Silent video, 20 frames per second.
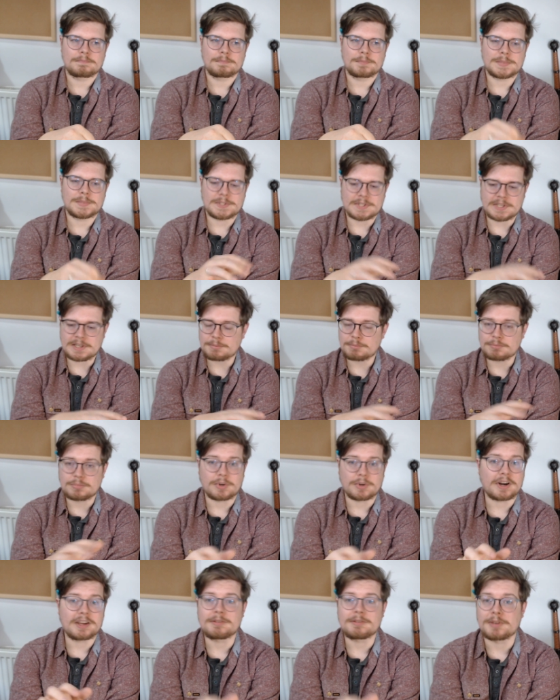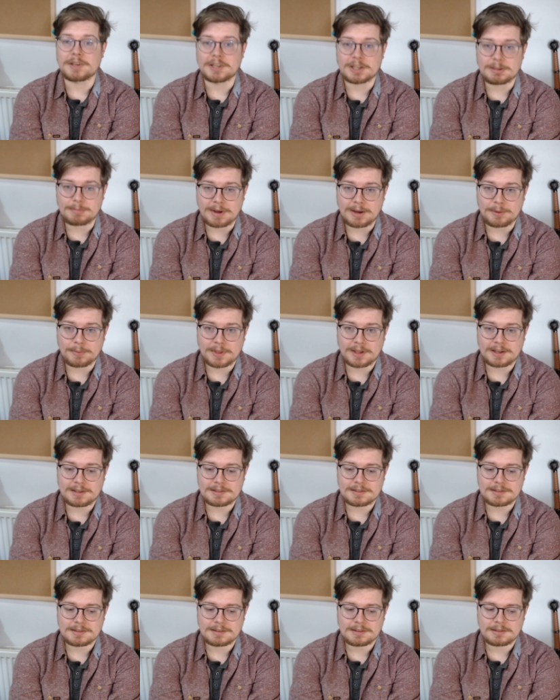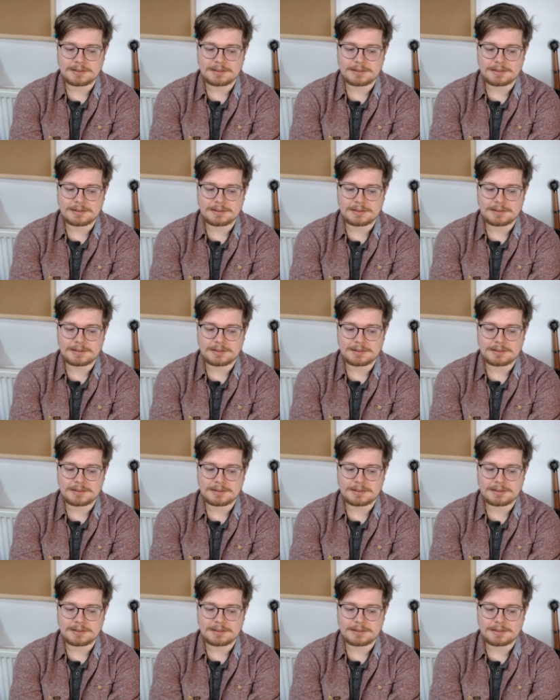sit, pray, think about that.